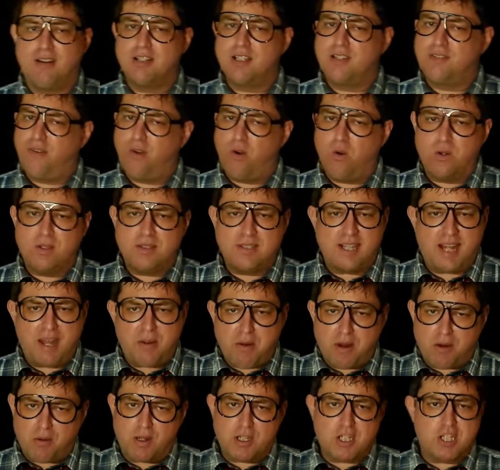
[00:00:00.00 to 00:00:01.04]
folks, and I want to
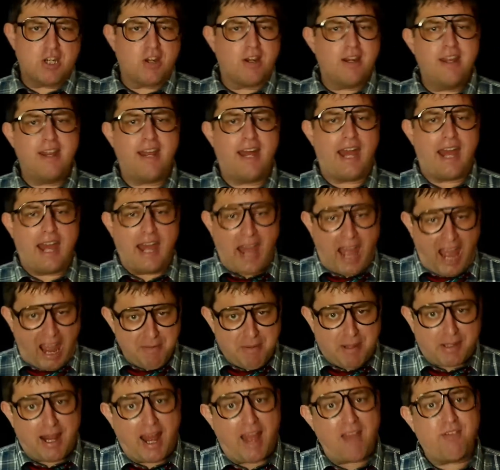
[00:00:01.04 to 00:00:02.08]
assure you that I'm
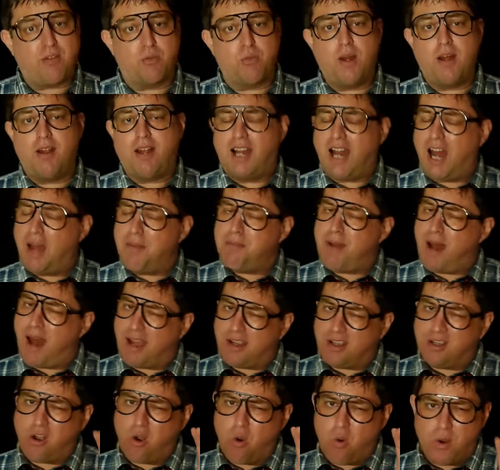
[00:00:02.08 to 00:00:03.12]
alive and well, and I'm not
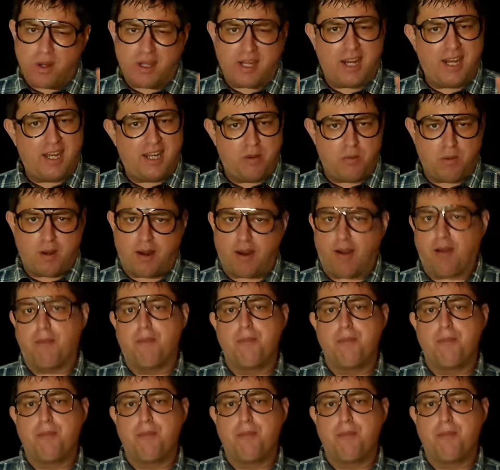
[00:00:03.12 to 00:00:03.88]
going anywhere.